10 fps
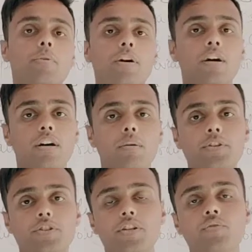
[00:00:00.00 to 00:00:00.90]

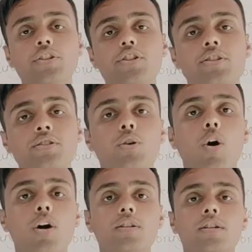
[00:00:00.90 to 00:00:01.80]
person which is
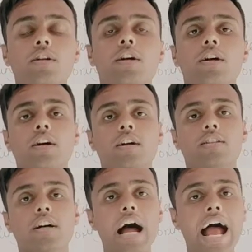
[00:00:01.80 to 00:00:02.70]
called
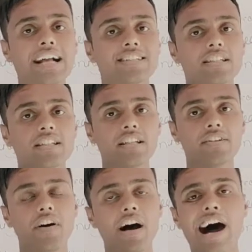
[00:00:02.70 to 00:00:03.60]
the
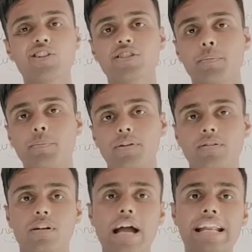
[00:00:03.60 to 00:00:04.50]
executive
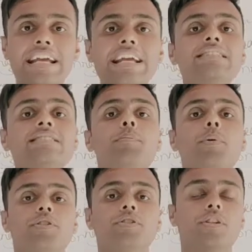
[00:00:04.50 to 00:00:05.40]
housekeeper, and he is the
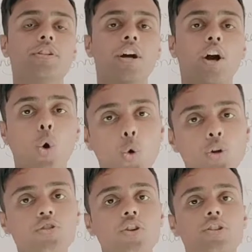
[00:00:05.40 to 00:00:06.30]
person who
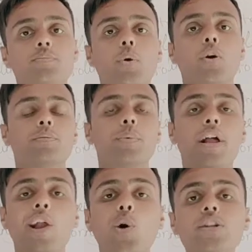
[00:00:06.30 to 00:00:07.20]
is responsible,
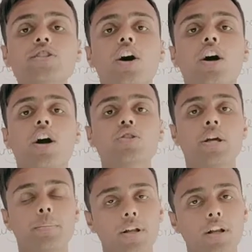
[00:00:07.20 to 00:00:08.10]
who is
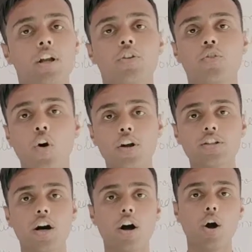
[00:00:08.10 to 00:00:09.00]
accountable for
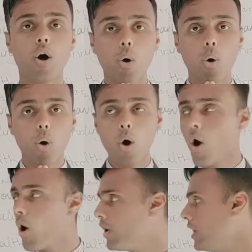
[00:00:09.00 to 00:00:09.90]
the
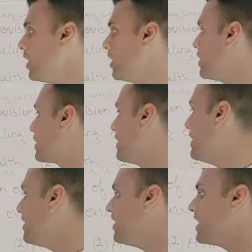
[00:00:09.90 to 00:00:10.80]
all
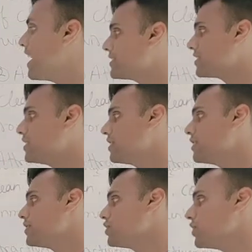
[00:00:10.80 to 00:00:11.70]
cleanliness
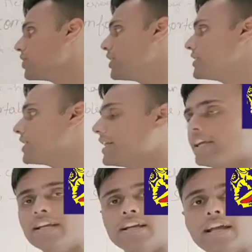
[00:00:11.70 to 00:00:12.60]
done
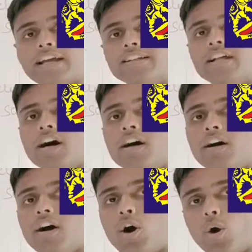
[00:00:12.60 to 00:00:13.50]
in
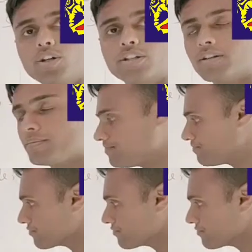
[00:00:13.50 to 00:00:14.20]
the hotel.